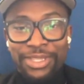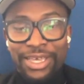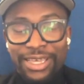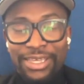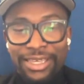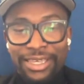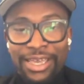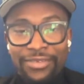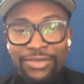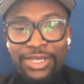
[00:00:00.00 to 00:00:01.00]
Like
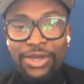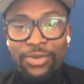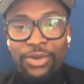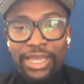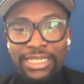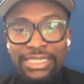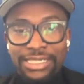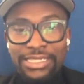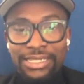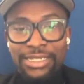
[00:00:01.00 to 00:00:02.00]
I was always
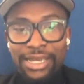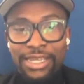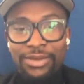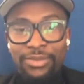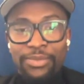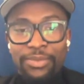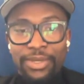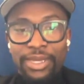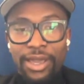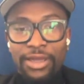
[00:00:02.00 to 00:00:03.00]
kind of
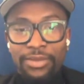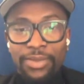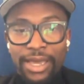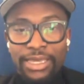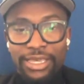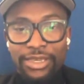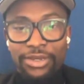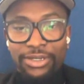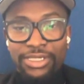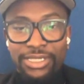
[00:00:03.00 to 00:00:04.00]
beyond my
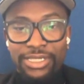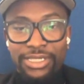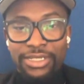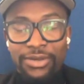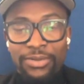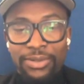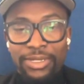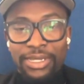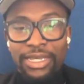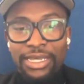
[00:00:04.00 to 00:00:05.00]
years, you know,
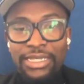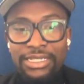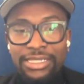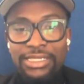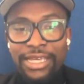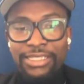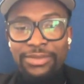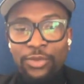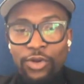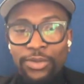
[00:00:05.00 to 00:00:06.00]
slightly
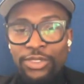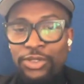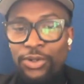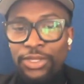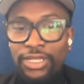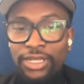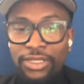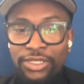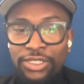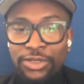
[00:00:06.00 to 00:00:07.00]
more mature than
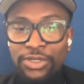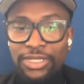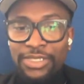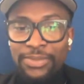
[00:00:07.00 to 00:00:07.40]
other students.